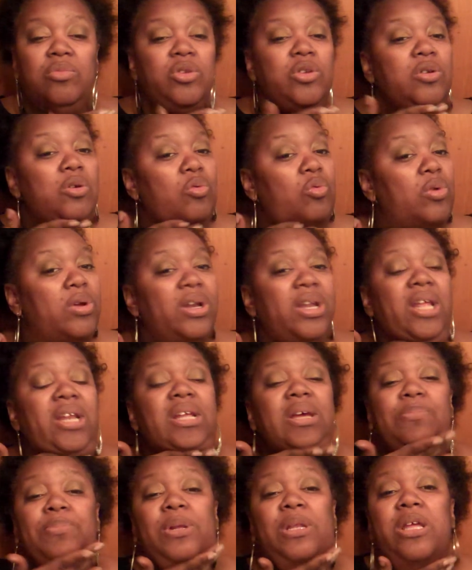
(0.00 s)
run that
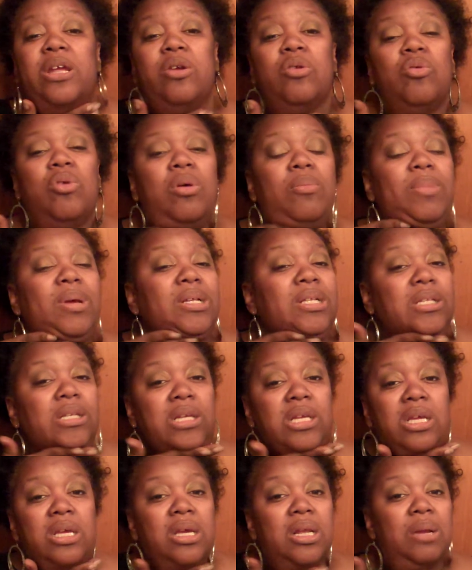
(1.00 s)
epilator on my
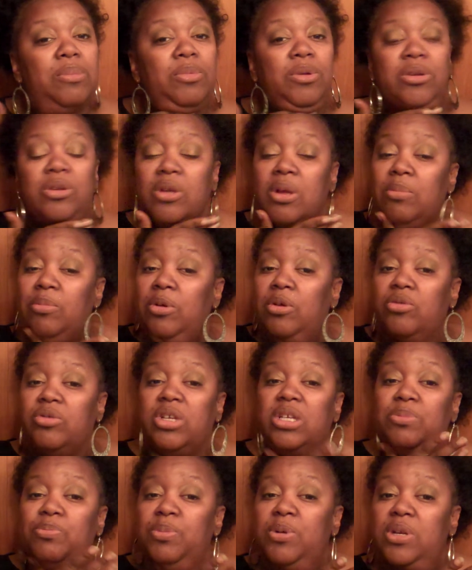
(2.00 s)
skin, I'm gonna
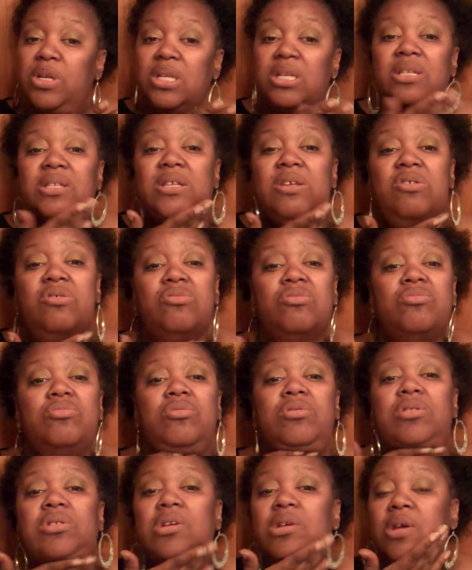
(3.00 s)
just put this on.
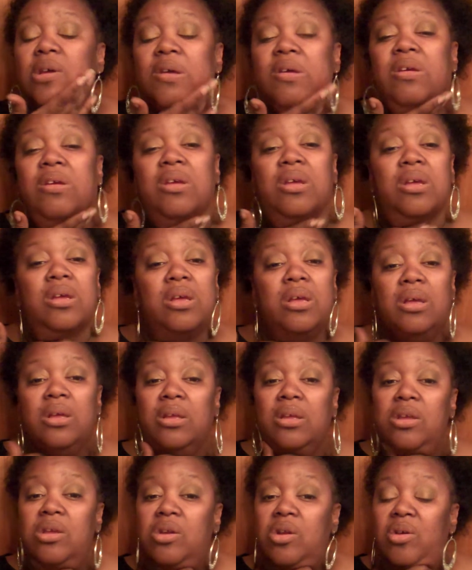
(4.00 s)

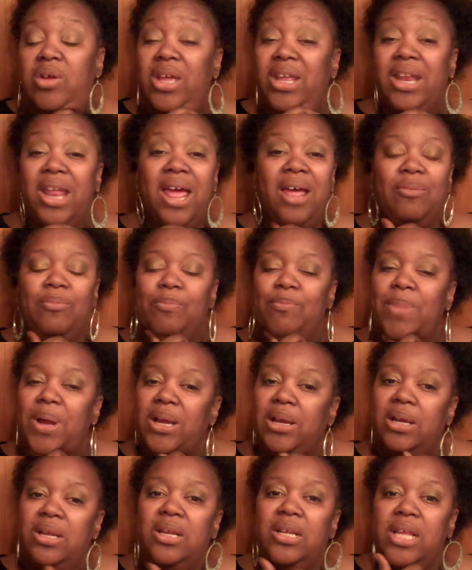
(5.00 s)
And
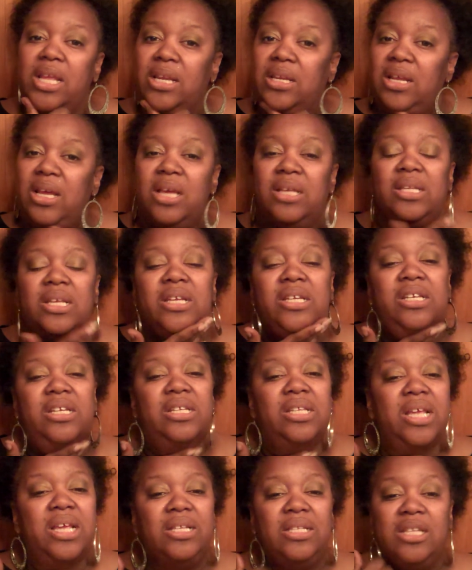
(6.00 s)
my goodness, it
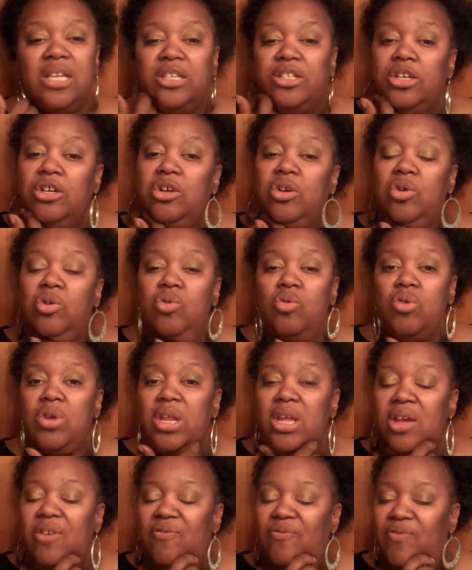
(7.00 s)
just has such a
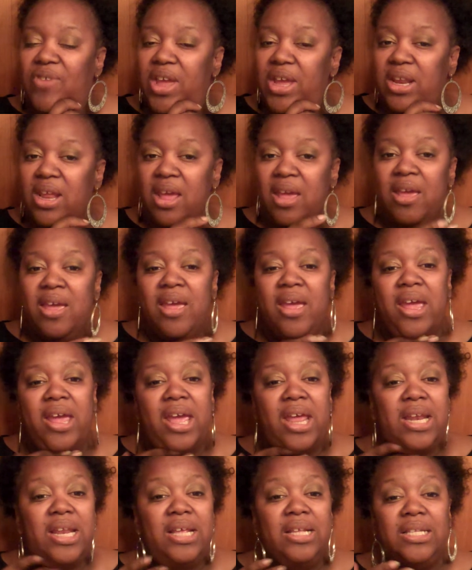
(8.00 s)
cooling effect,
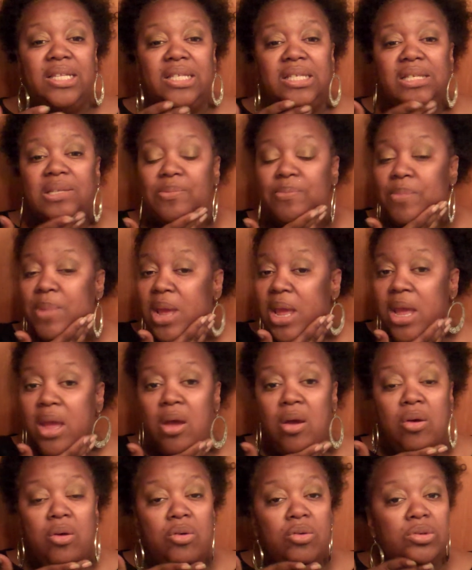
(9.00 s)
and it
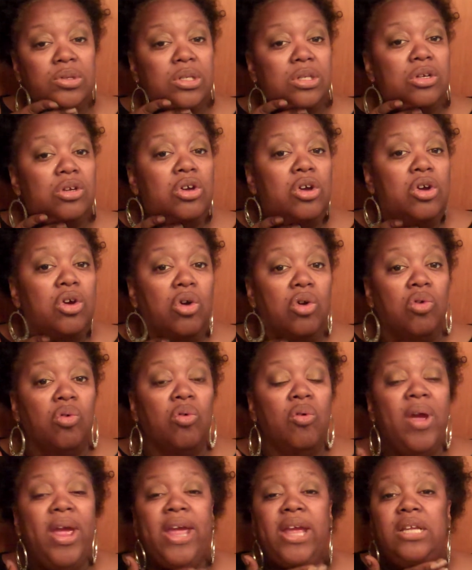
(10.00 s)
smells
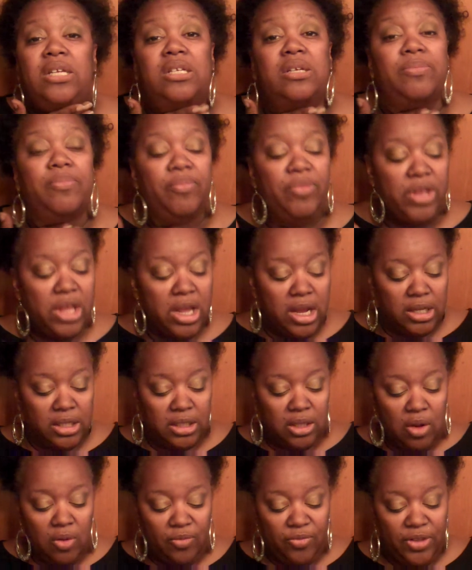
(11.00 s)
great.
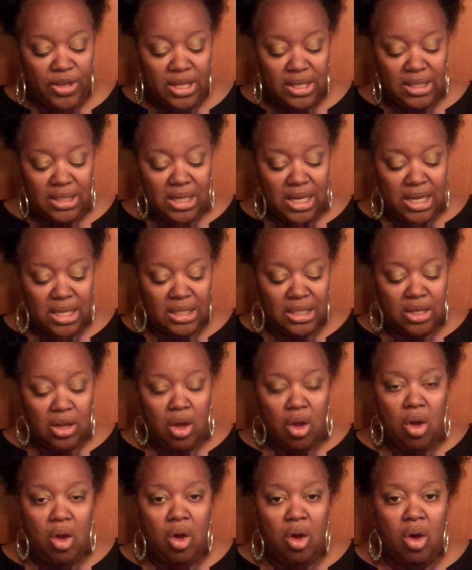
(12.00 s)
So this is
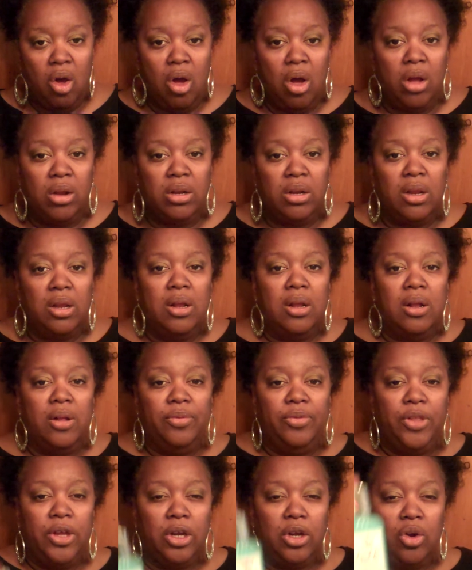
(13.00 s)
called
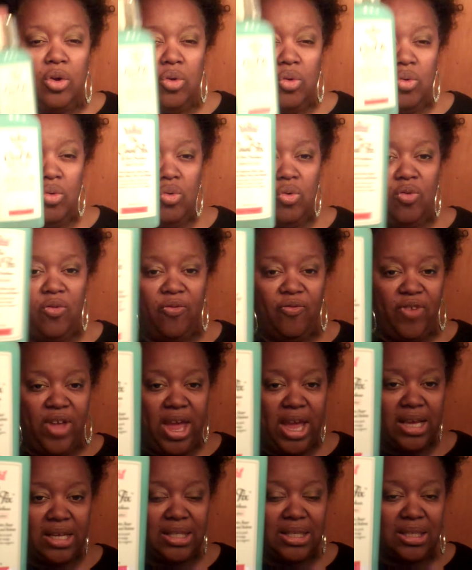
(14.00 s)
the Cool
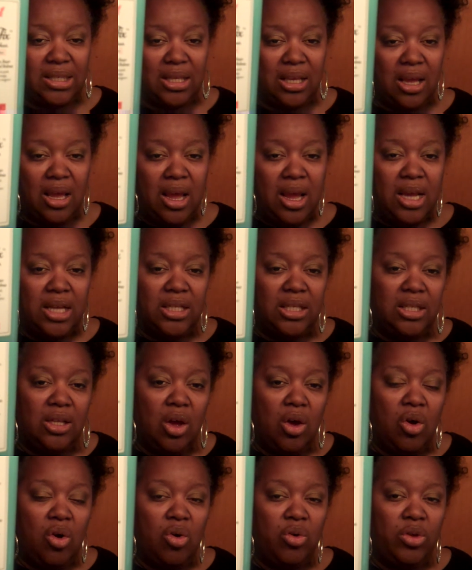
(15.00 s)
Fix.
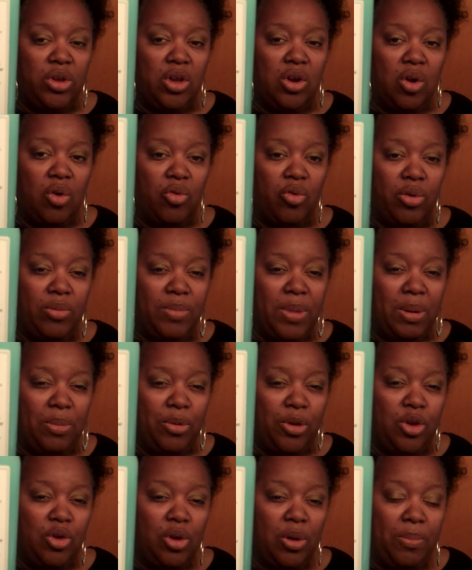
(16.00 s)
So,
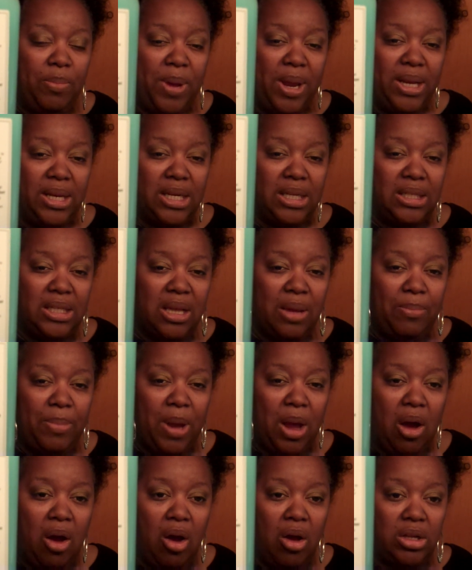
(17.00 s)
remember, you can pick this up
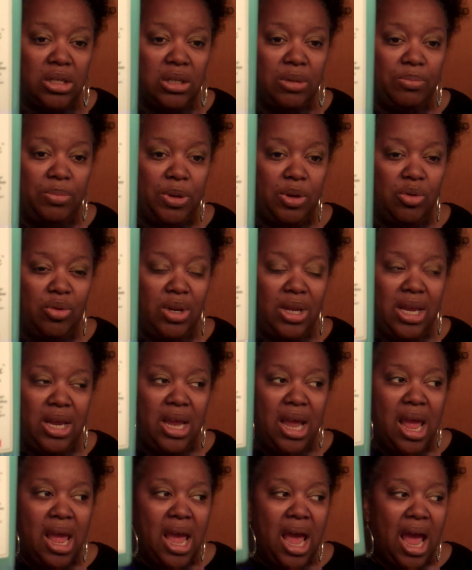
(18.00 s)
at Ulta
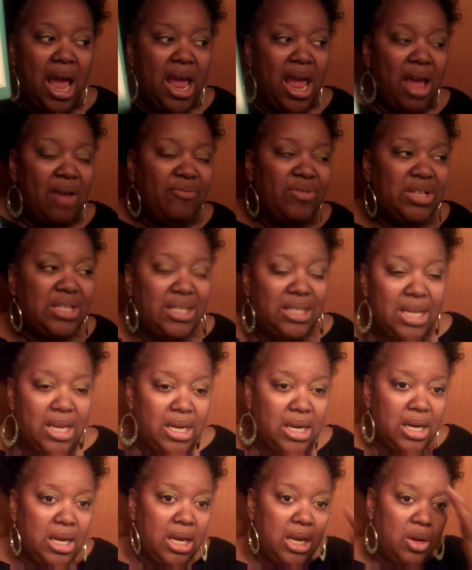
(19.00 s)
Beauty. I haven't
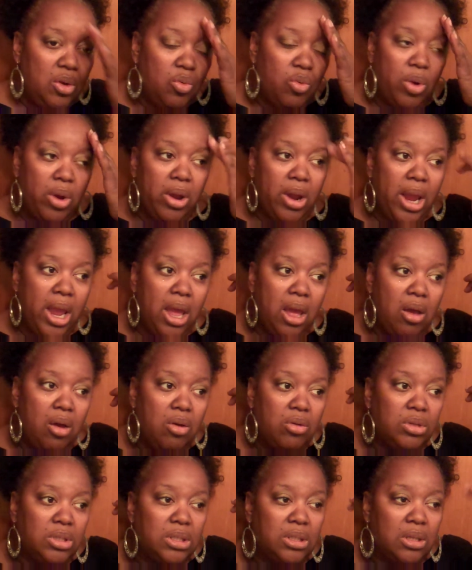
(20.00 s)
seen it anywhere
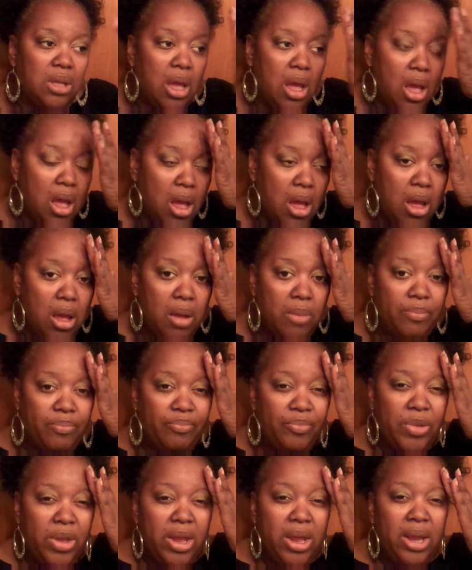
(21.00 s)
else.
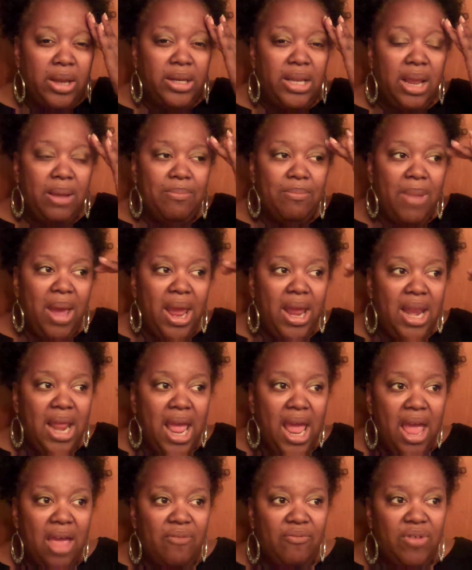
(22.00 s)
They might
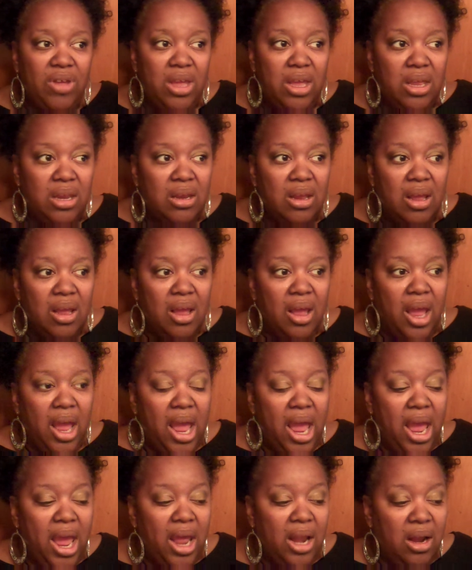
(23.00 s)
have it
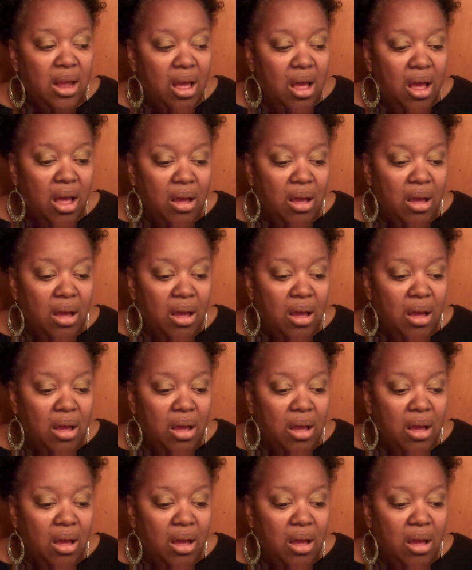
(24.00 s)
at